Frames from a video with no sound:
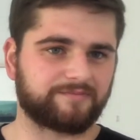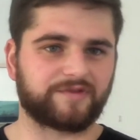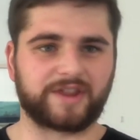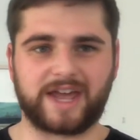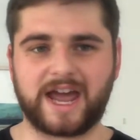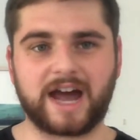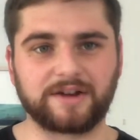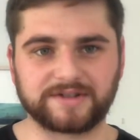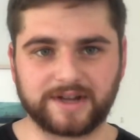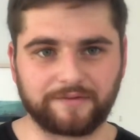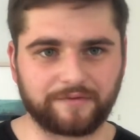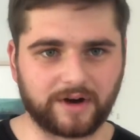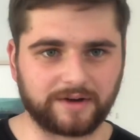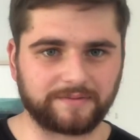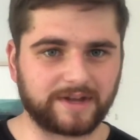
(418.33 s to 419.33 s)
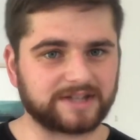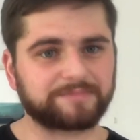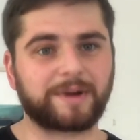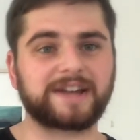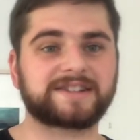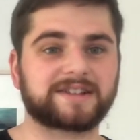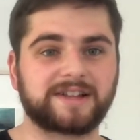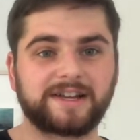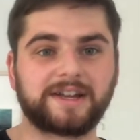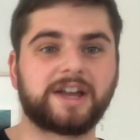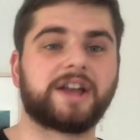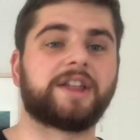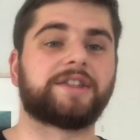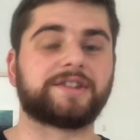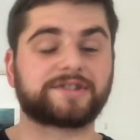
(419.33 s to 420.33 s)
that house up front. That's basically
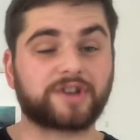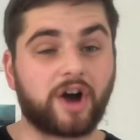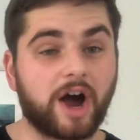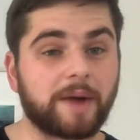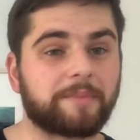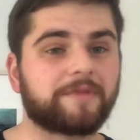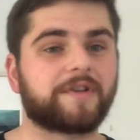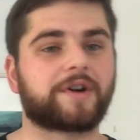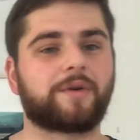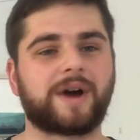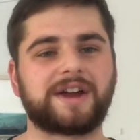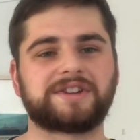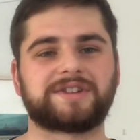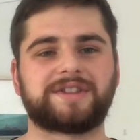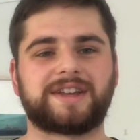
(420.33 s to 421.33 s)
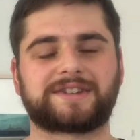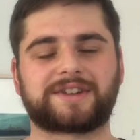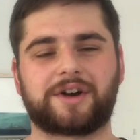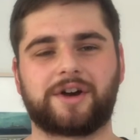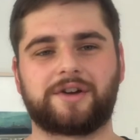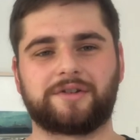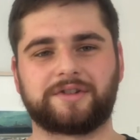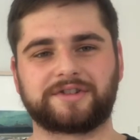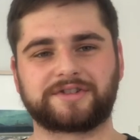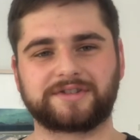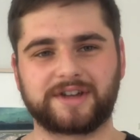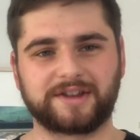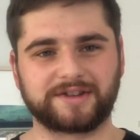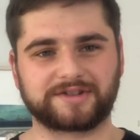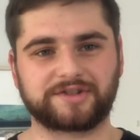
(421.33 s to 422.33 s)
the type of equation going on
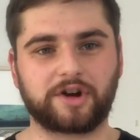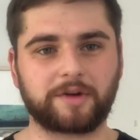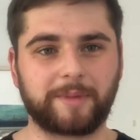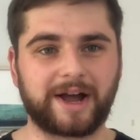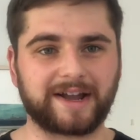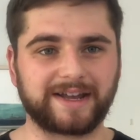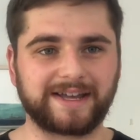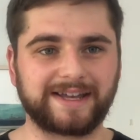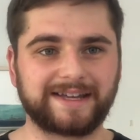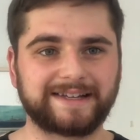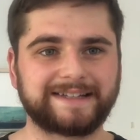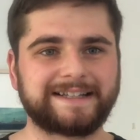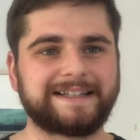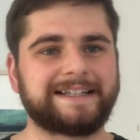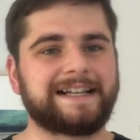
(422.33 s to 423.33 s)
in the stock market here.